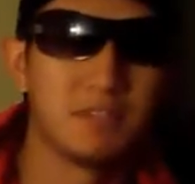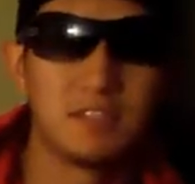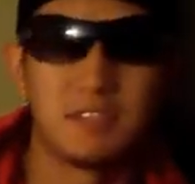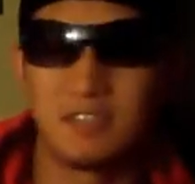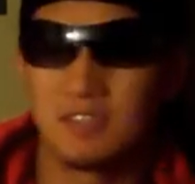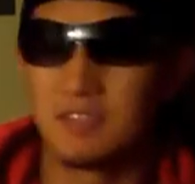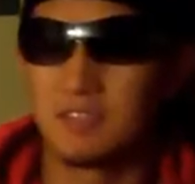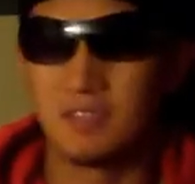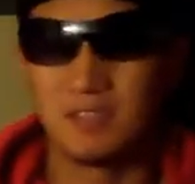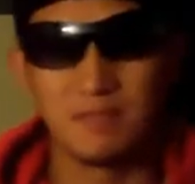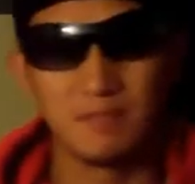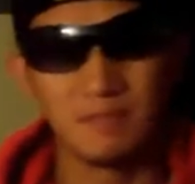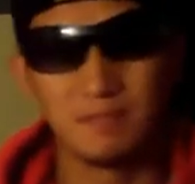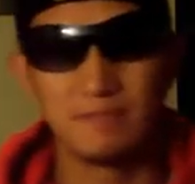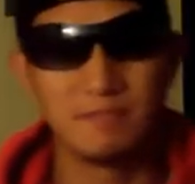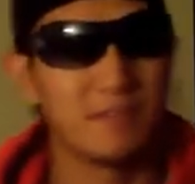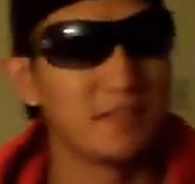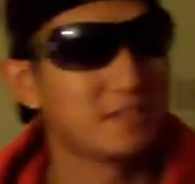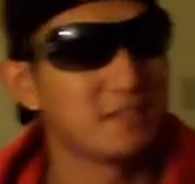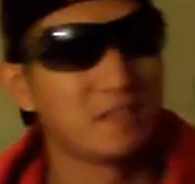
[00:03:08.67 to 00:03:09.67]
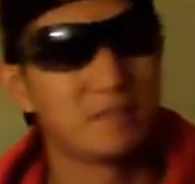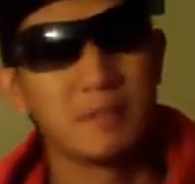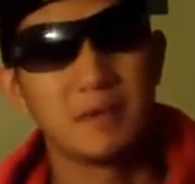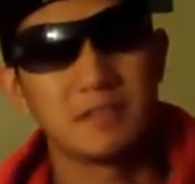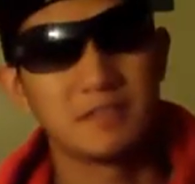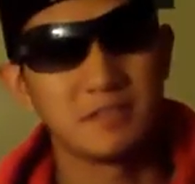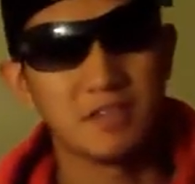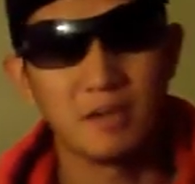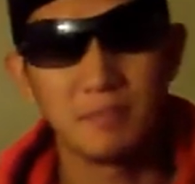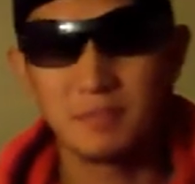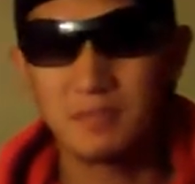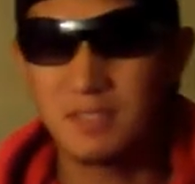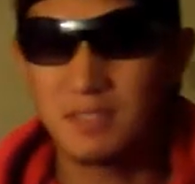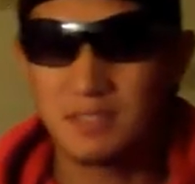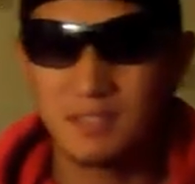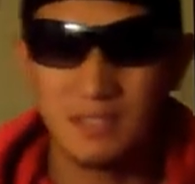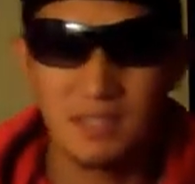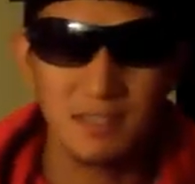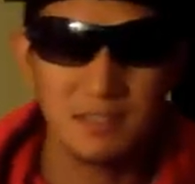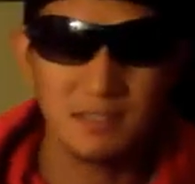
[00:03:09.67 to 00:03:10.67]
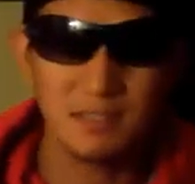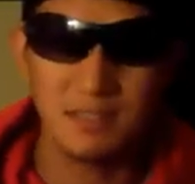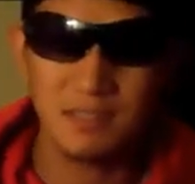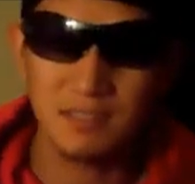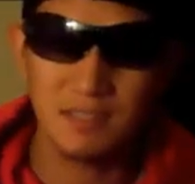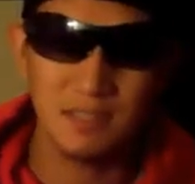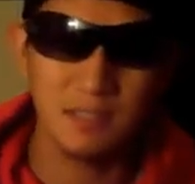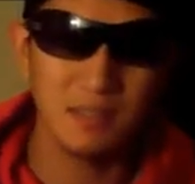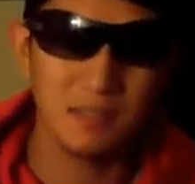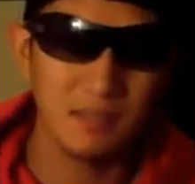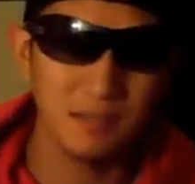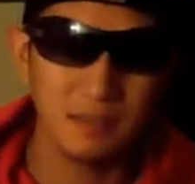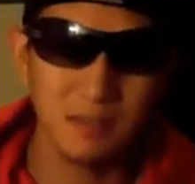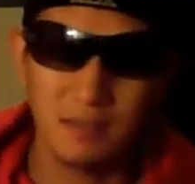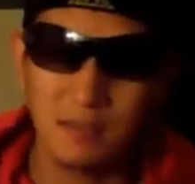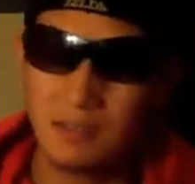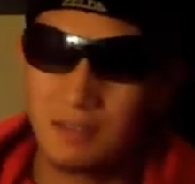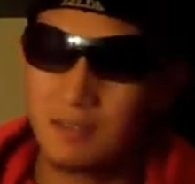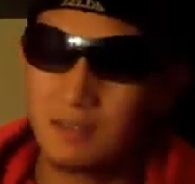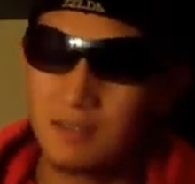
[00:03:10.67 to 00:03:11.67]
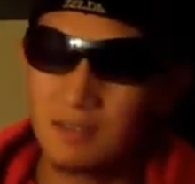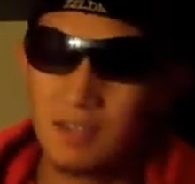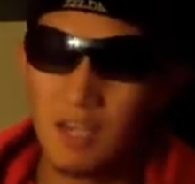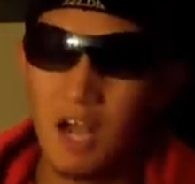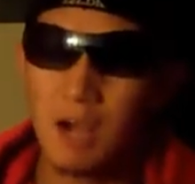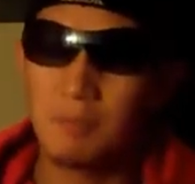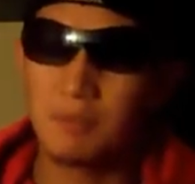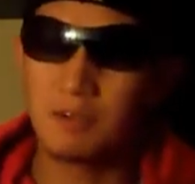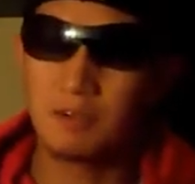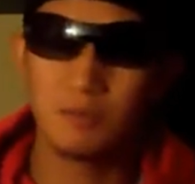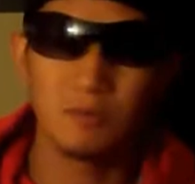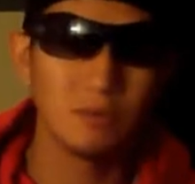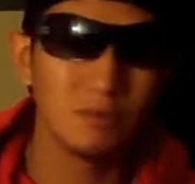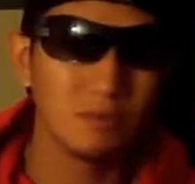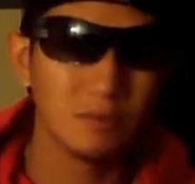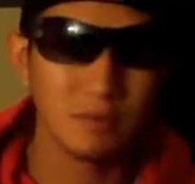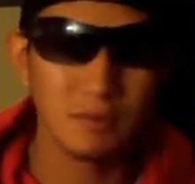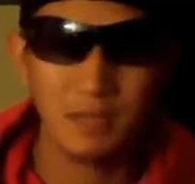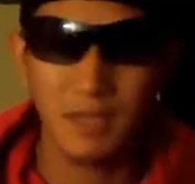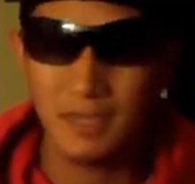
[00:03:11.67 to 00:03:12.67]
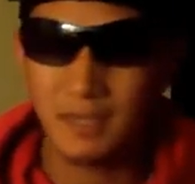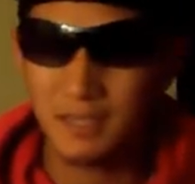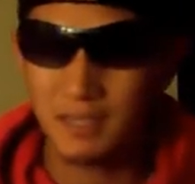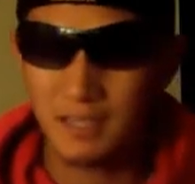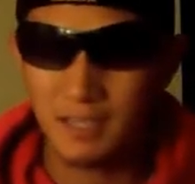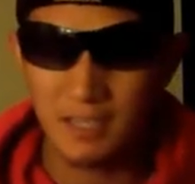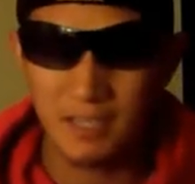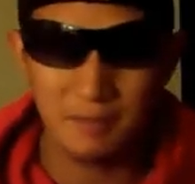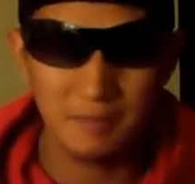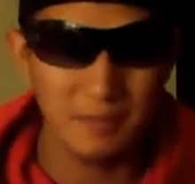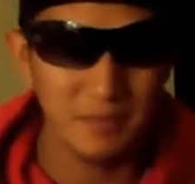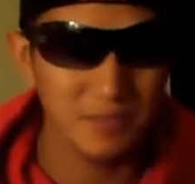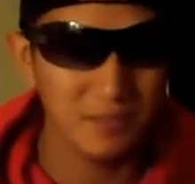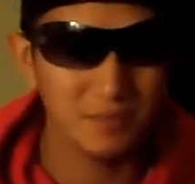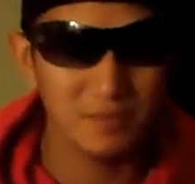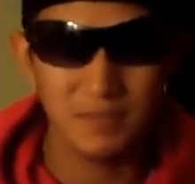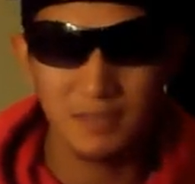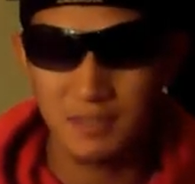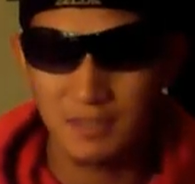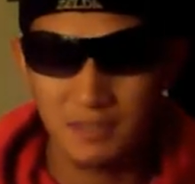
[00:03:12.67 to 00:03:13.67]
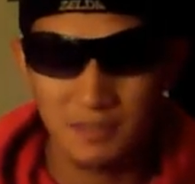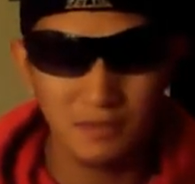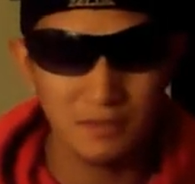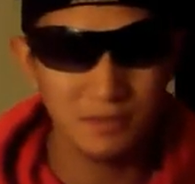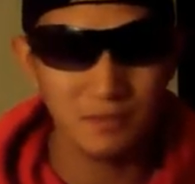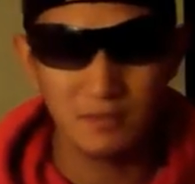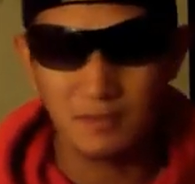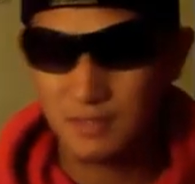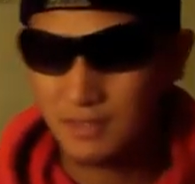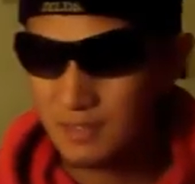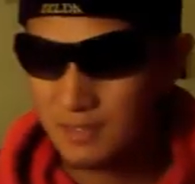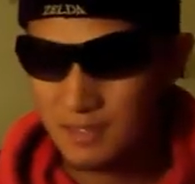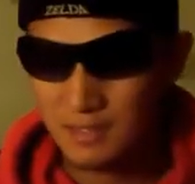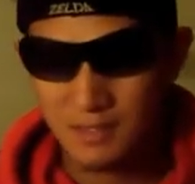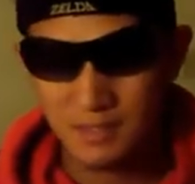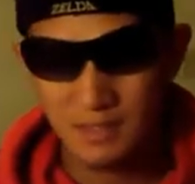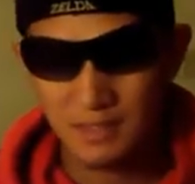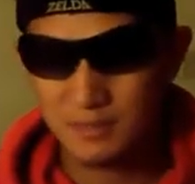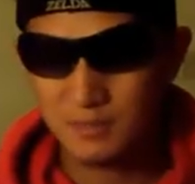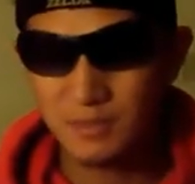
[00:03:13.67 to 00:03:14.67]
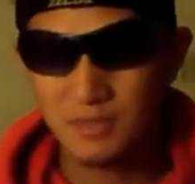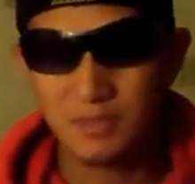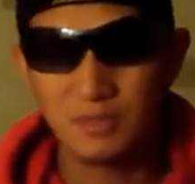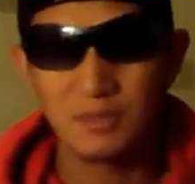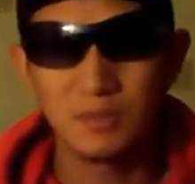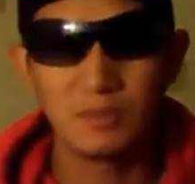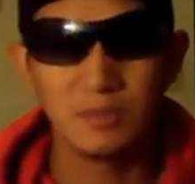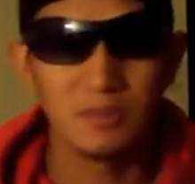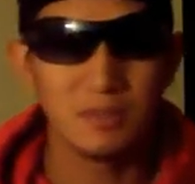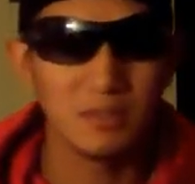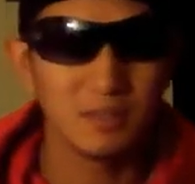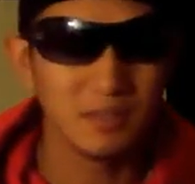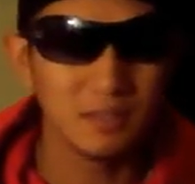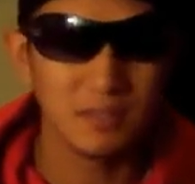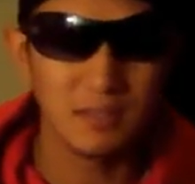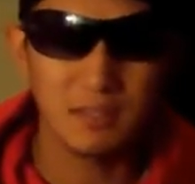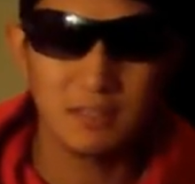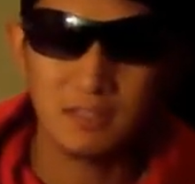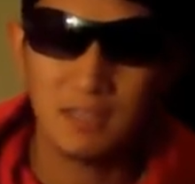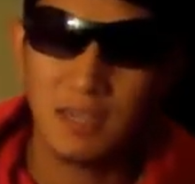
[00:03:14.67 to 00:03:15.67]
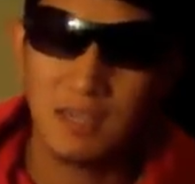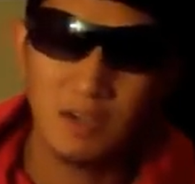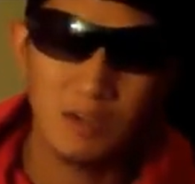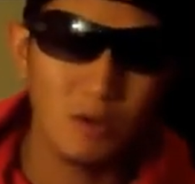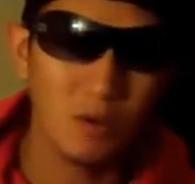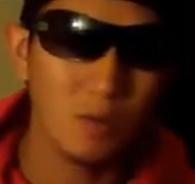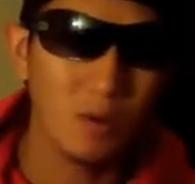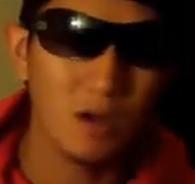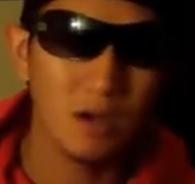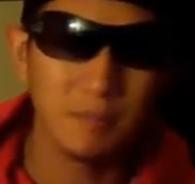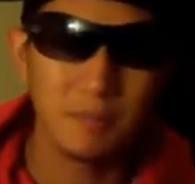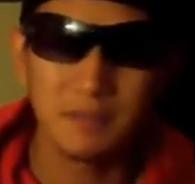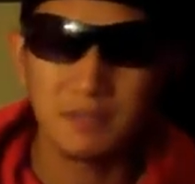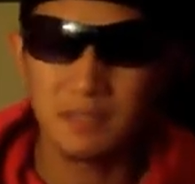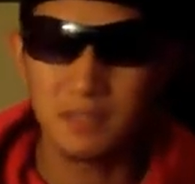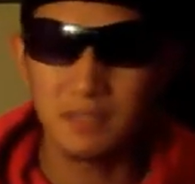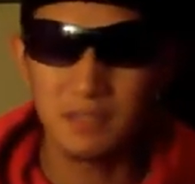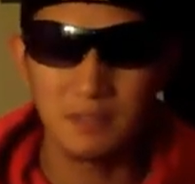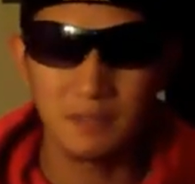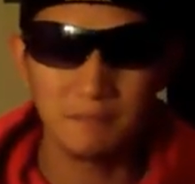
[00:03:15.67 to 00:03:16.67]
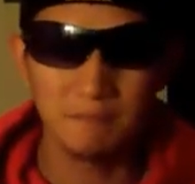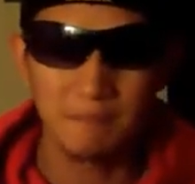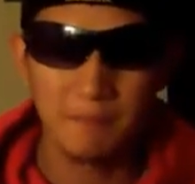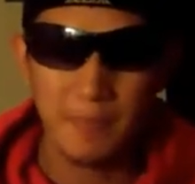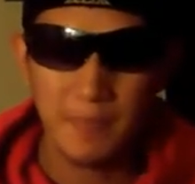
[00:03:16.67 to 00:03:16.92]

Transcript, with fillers: It's just infested by zombies. It's it's it's a comical kind of game. It's really it's really cool. It's got co-op. It's a